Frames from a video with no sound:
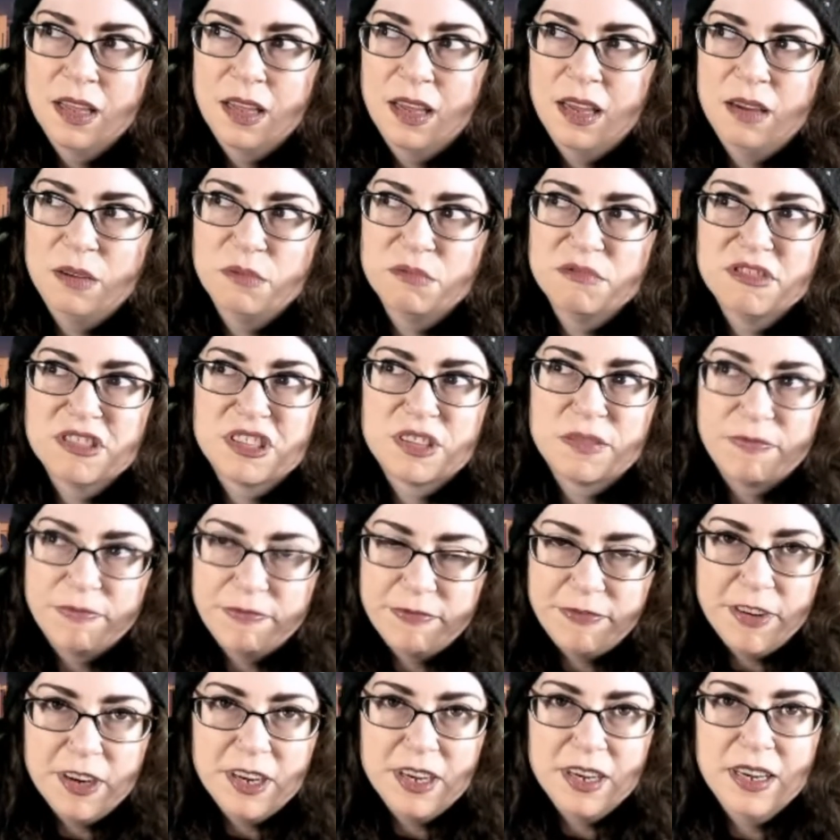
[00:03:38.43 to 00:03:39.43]
It was
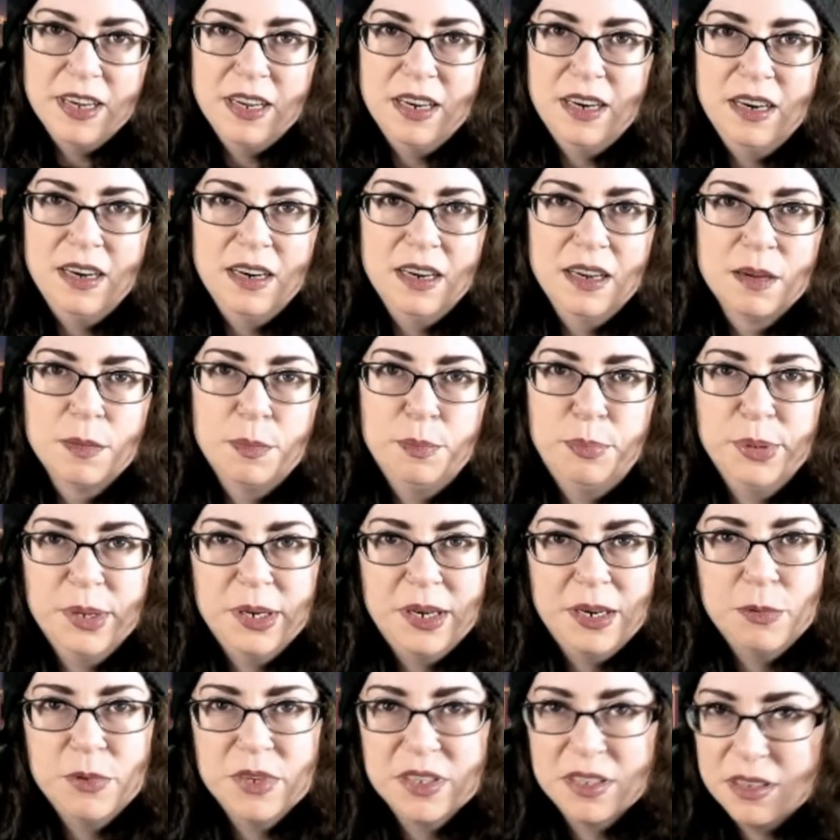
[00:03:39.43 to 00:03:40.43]
fun, but
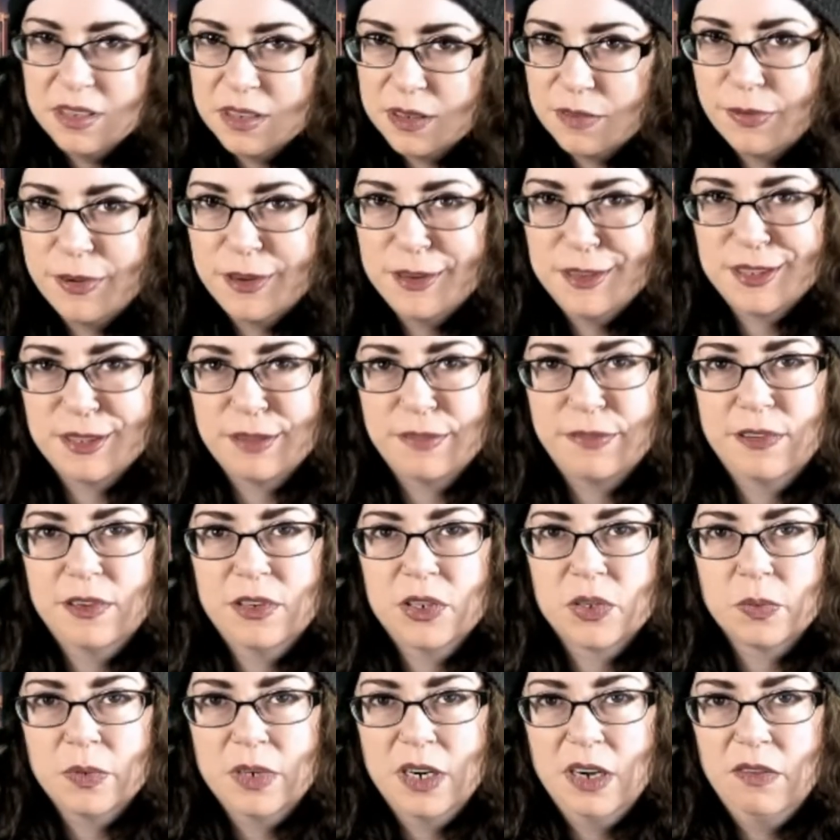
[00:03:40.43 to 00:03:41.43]
it wasn't as fun as the
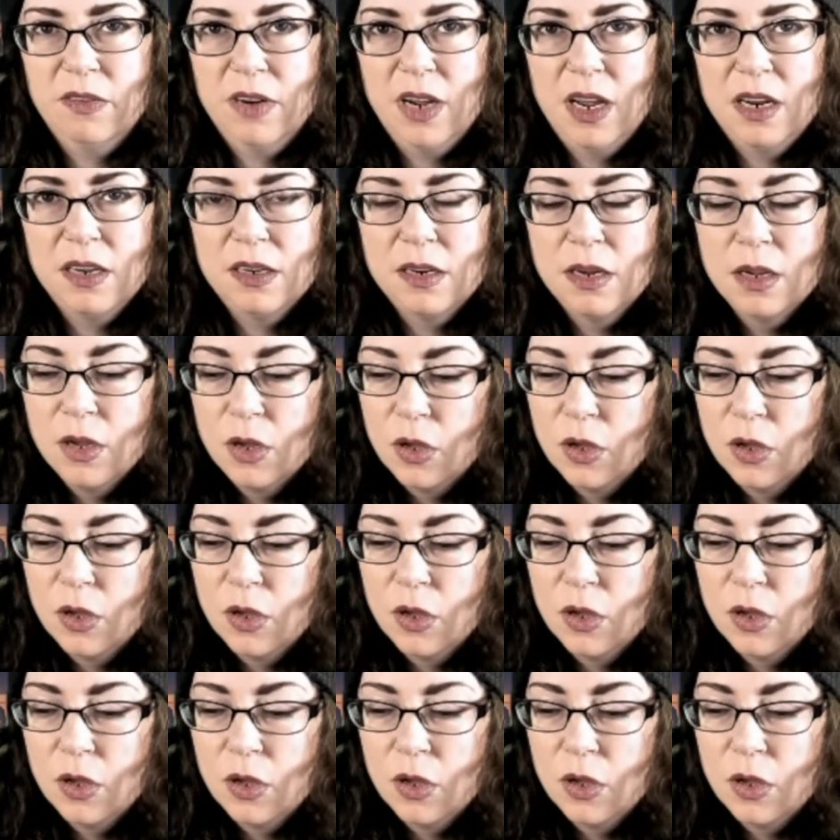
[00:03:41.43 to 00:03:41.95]
first one I read.